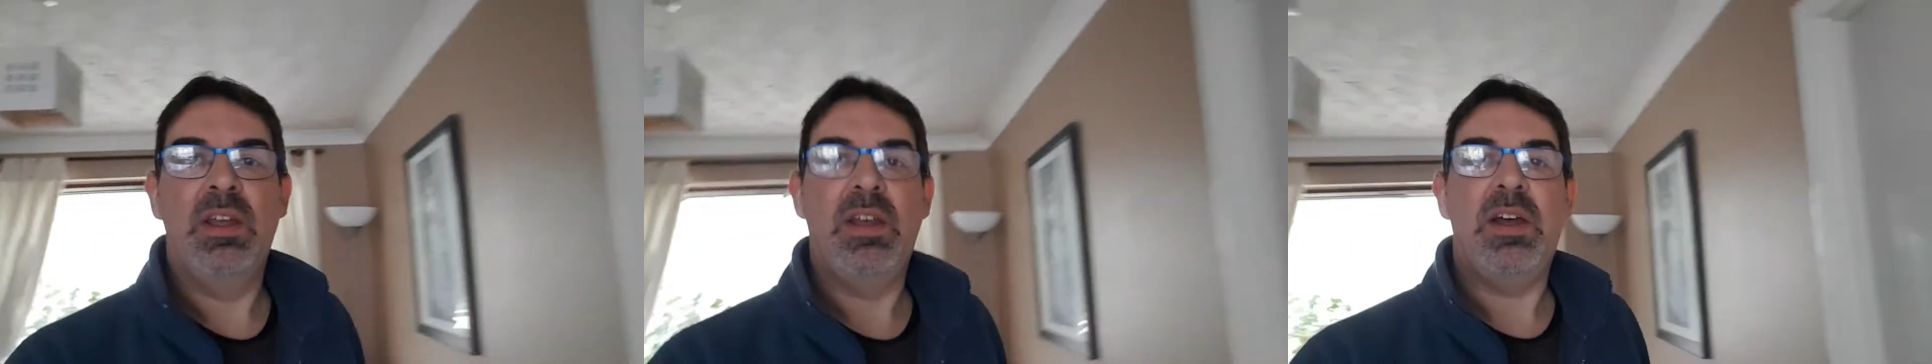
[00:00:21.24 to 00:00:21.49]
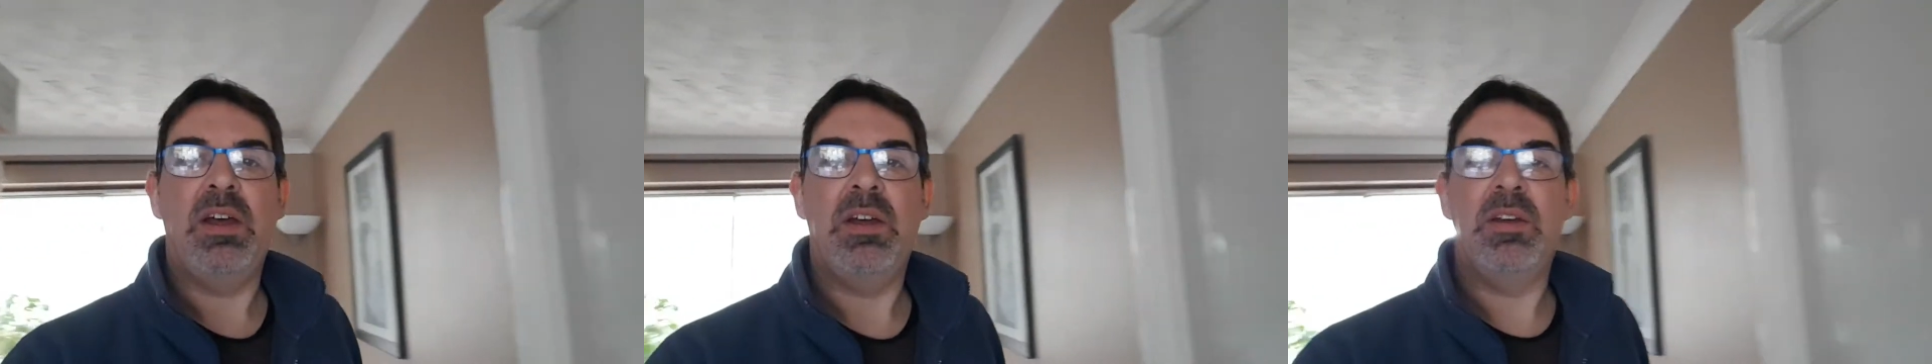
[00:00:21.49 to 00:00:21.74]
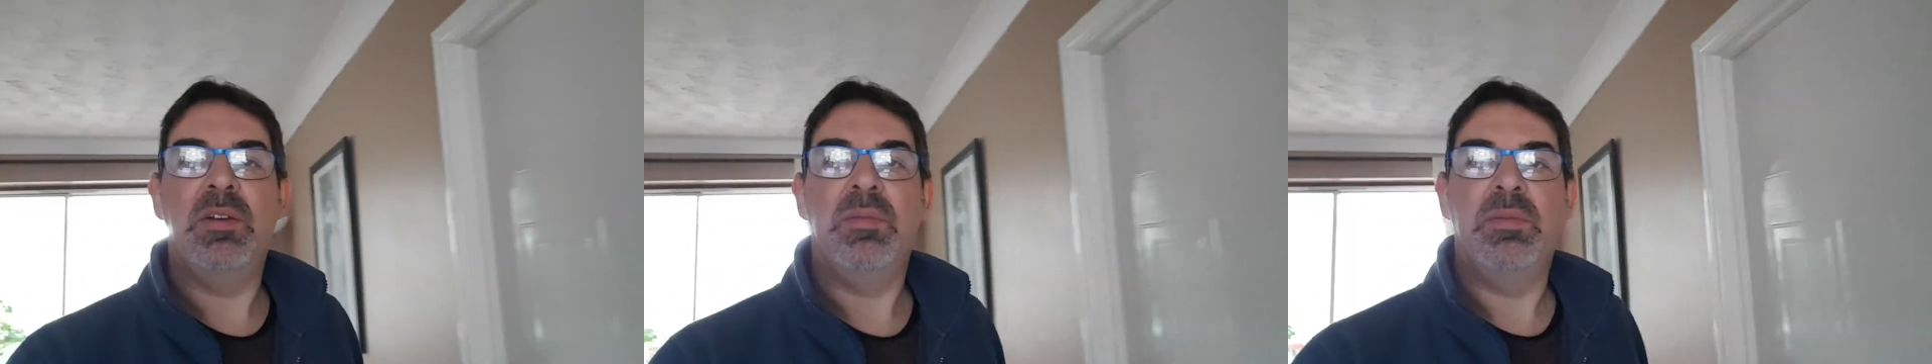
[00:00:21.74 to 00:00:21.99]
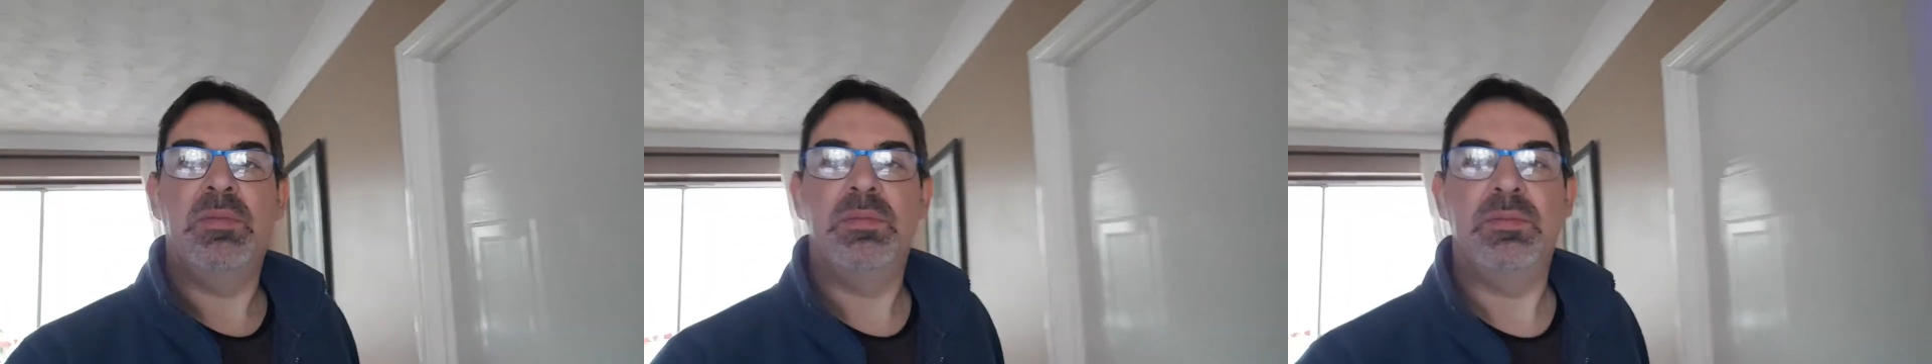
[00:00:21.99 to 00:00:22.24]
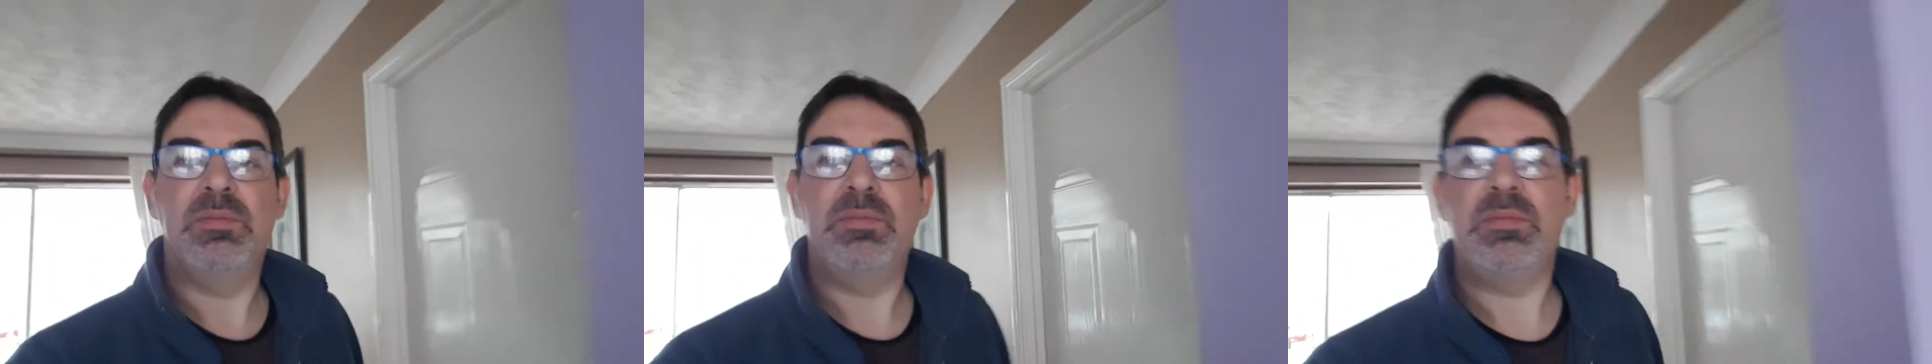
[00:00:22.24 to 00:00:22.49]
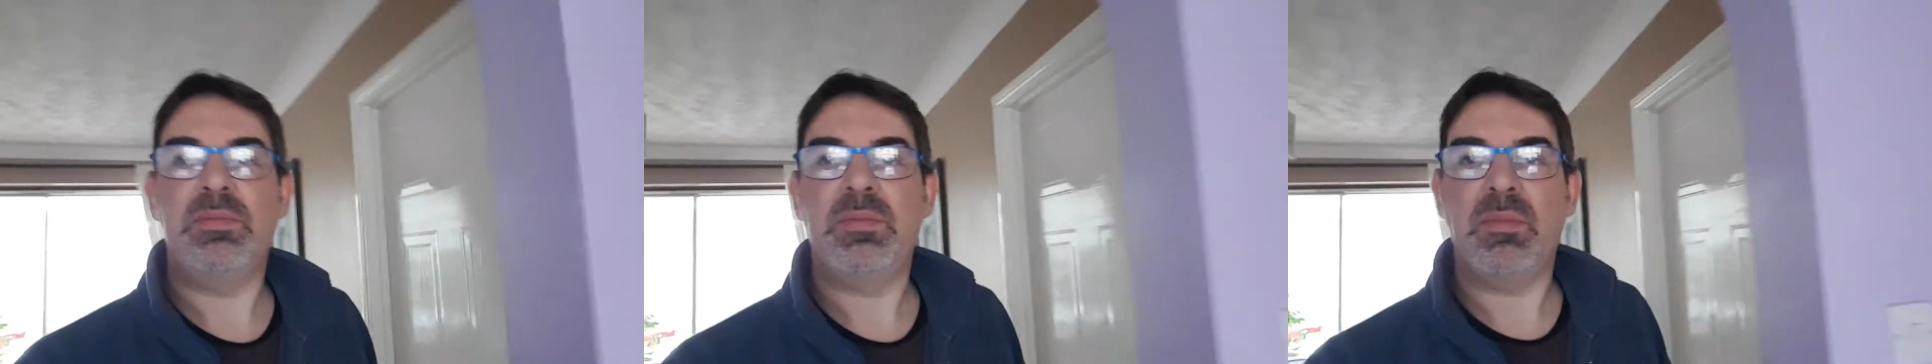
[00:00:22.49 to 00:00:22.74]
so
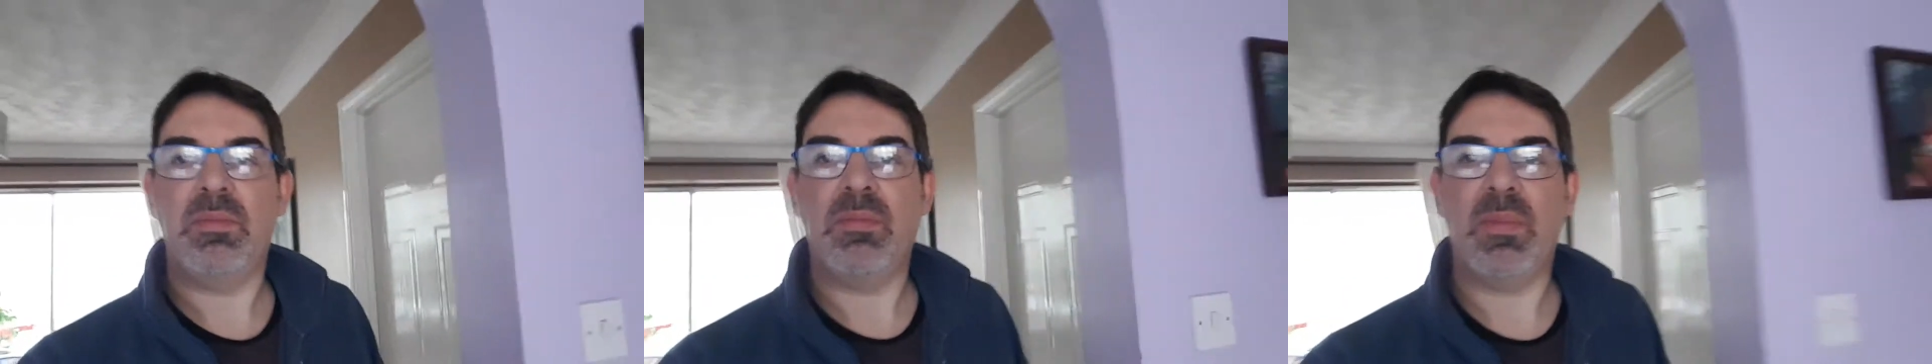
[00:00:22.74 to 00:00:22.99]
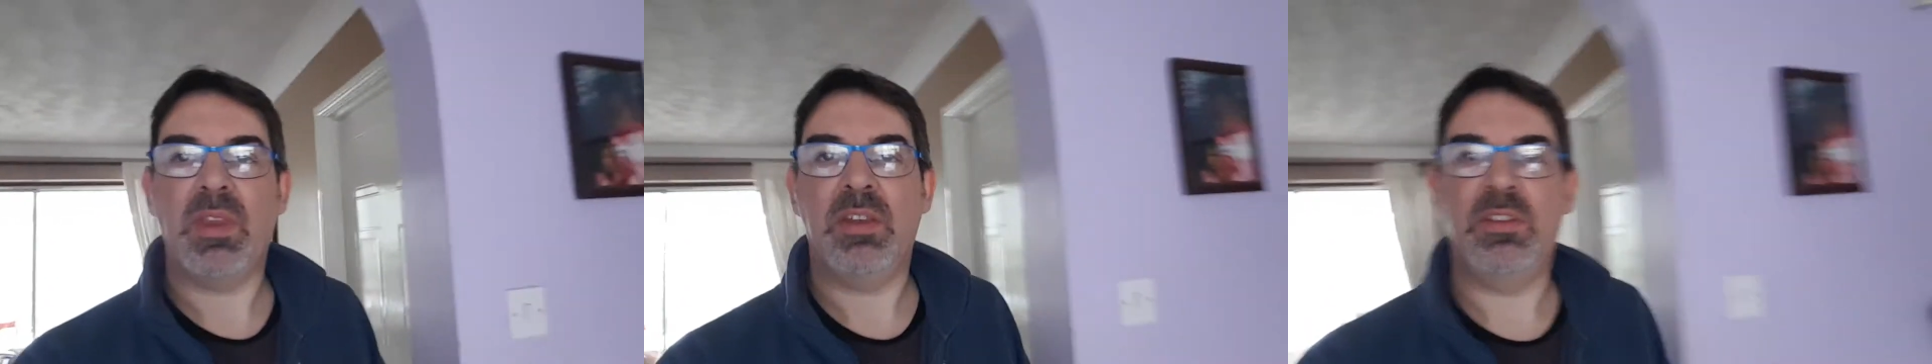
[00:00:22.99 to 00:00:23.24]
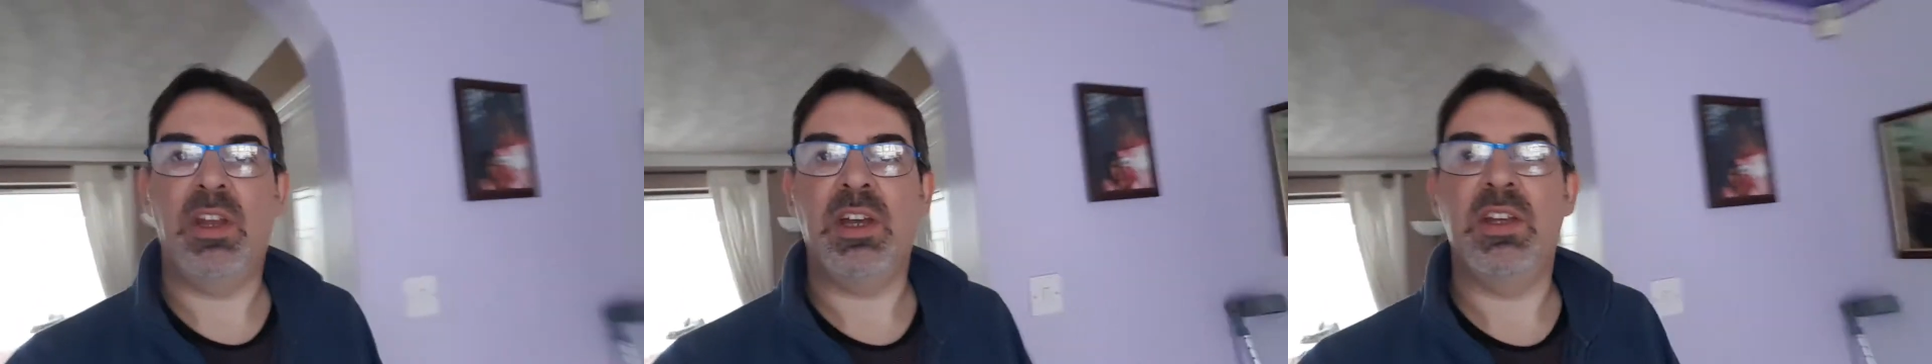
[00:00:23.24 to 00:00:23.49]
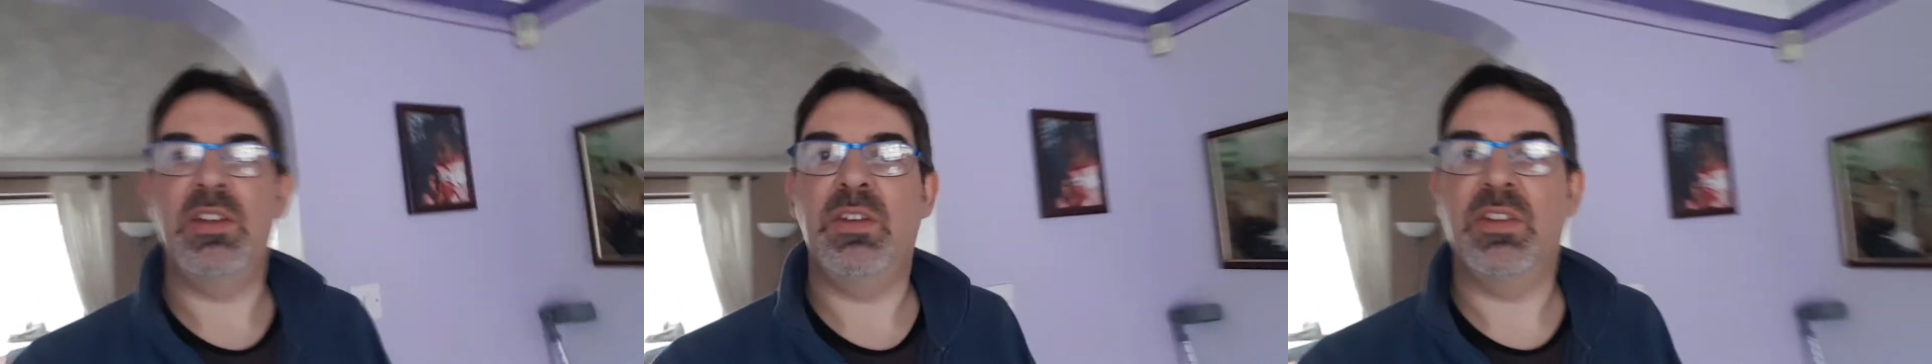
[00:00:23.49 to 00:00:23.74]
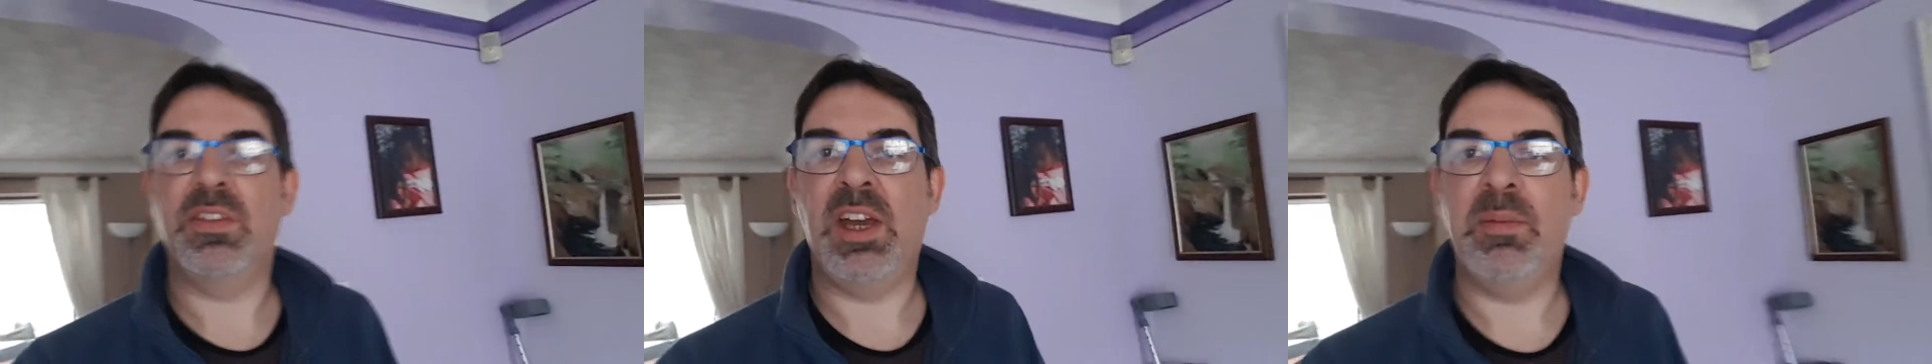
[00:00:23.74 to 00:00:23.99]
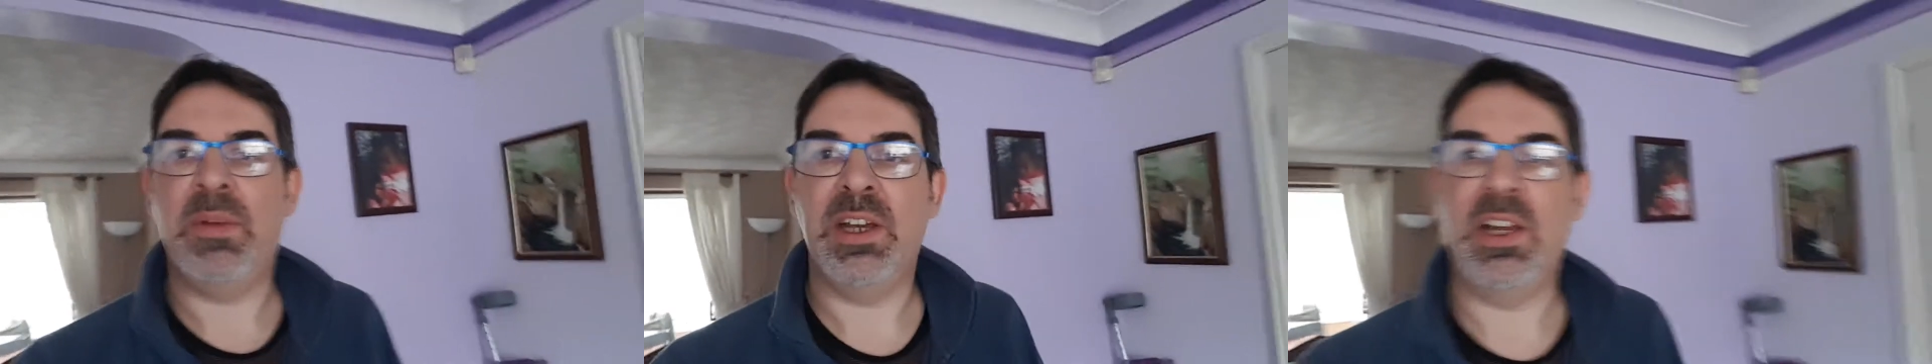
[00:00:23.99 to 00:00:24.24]
that I can use a
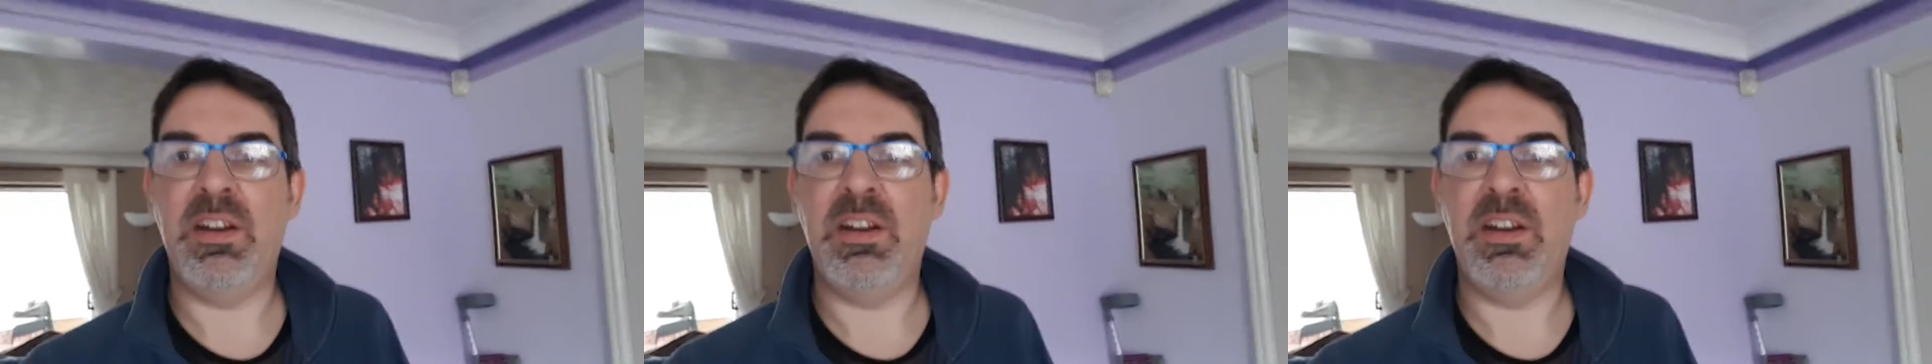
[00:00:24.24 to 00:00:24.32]
time mic.